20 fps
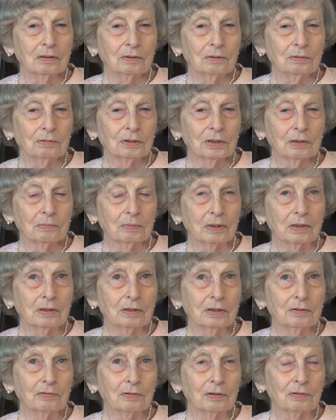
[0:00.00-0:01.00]
to do something
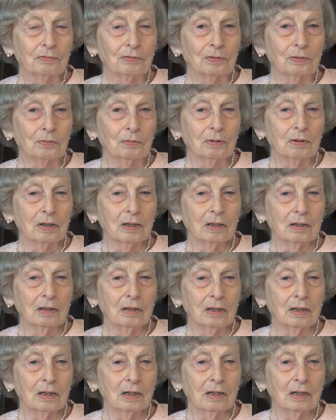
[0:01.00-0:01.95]
different for a while,